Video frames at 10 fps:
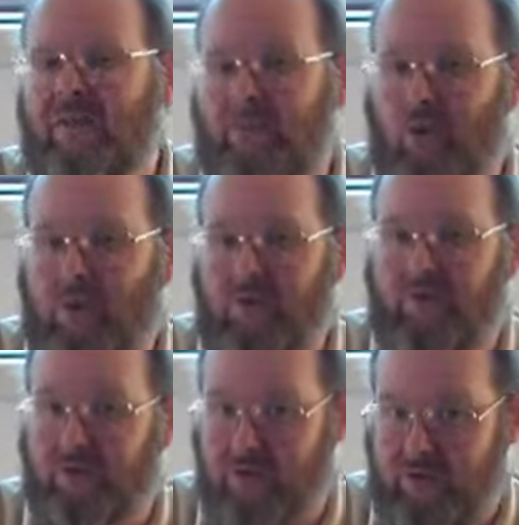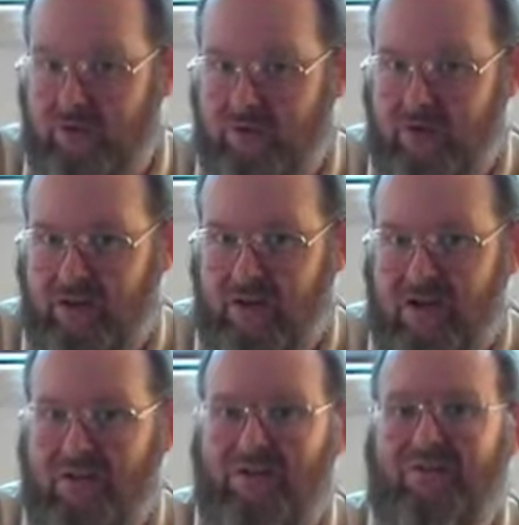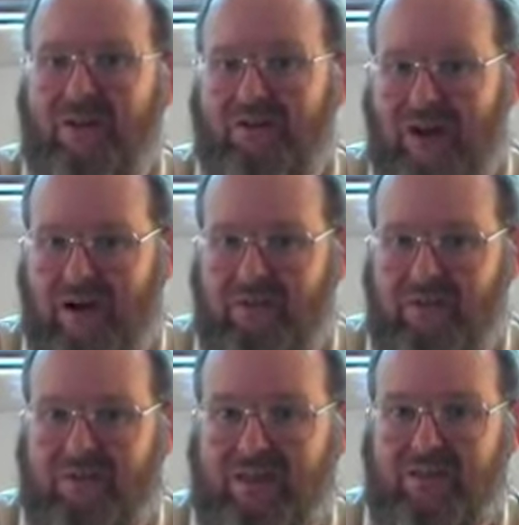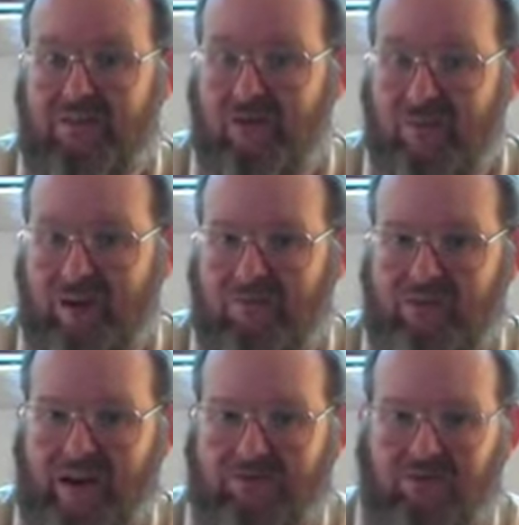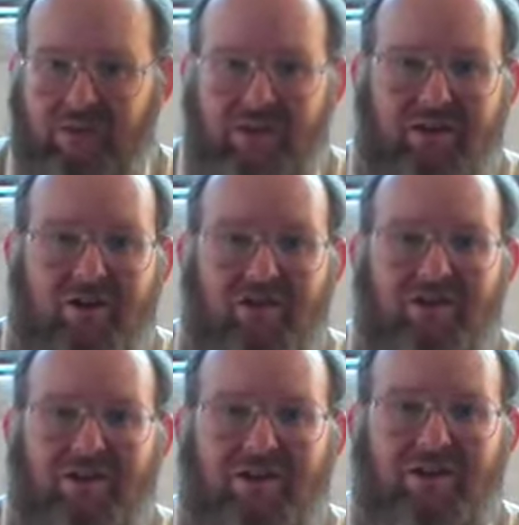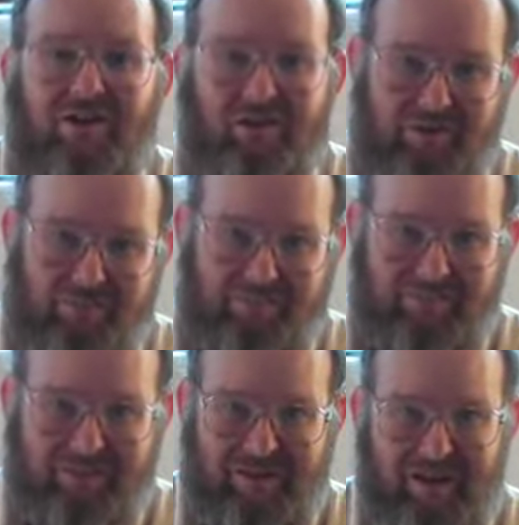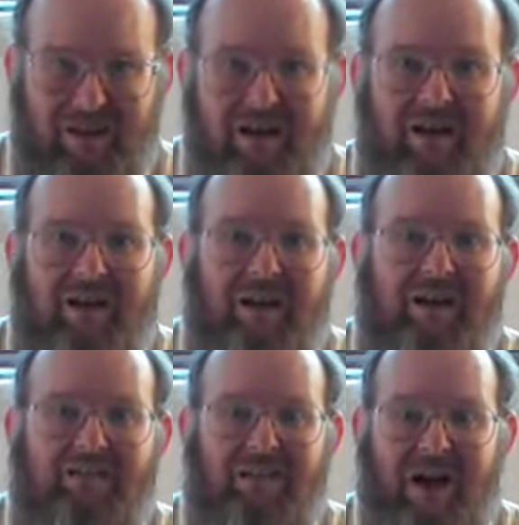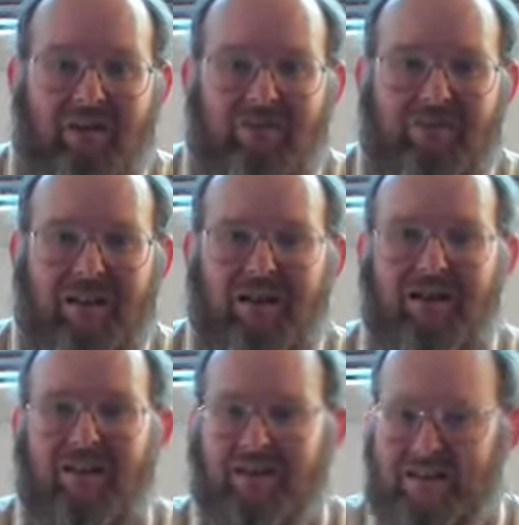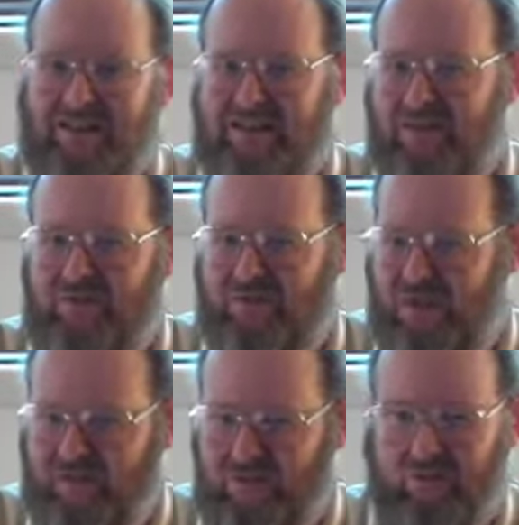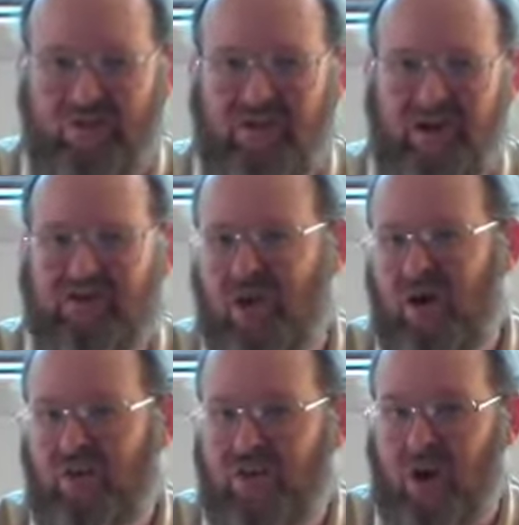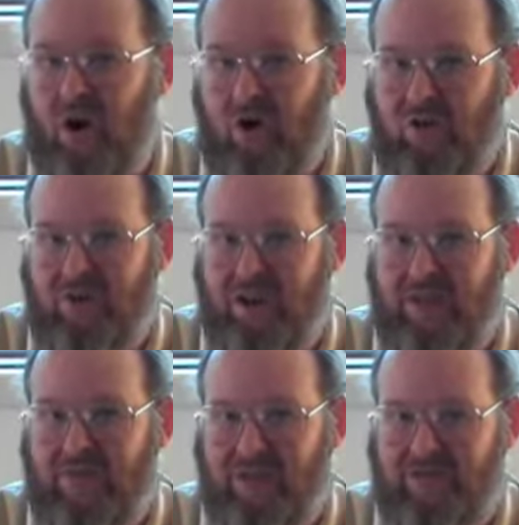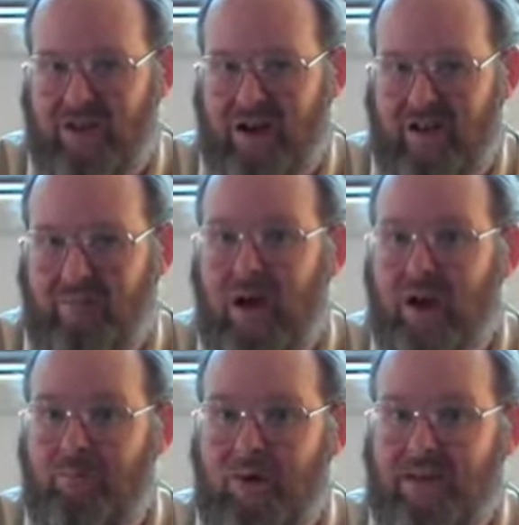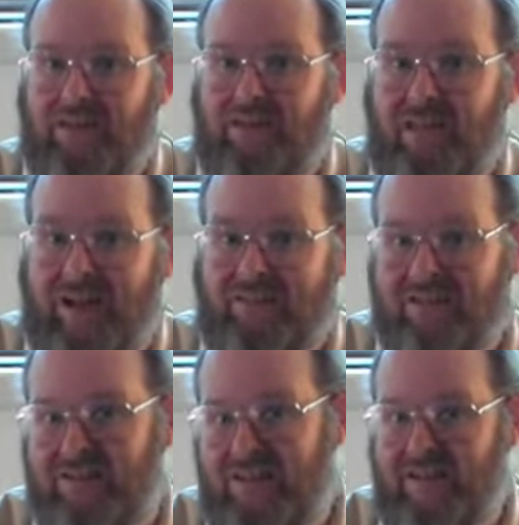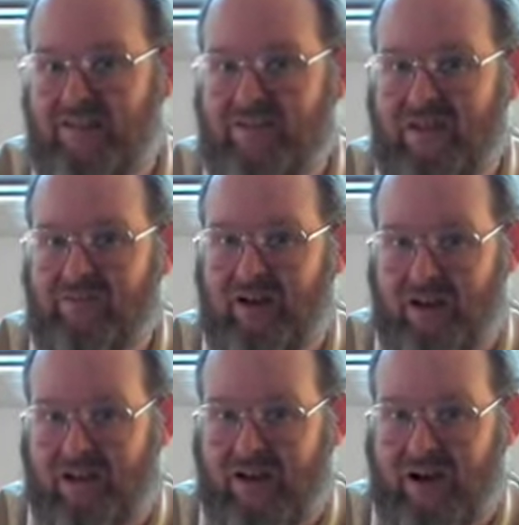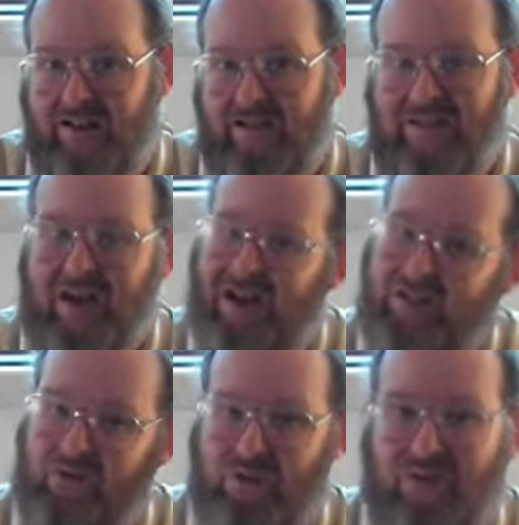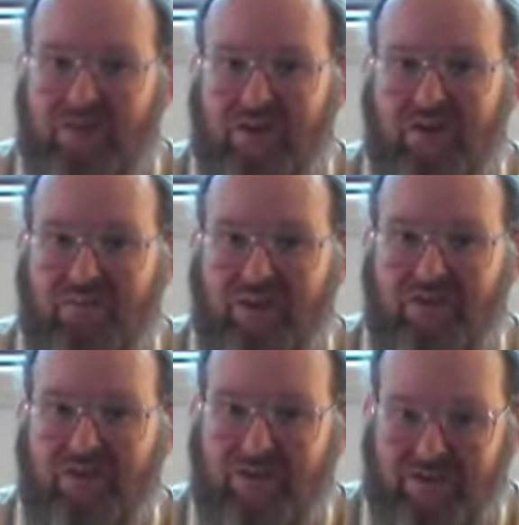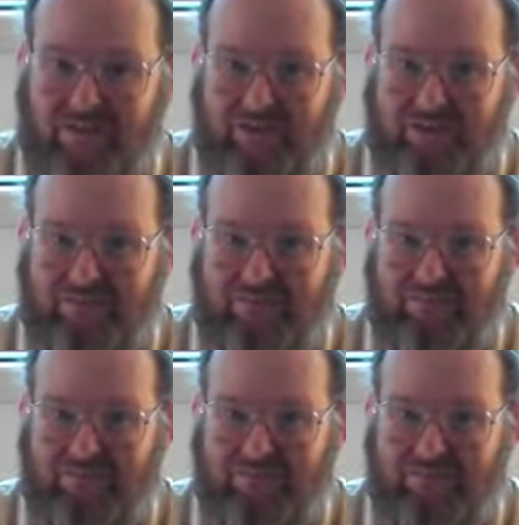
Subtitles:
the boy is Jewish, you can figure out that the snowman was actually what they call a golem. Now, DC doesn't really touch on the holiday at this time, but it's nice to see that they recognize not everyone celebrates Christmas.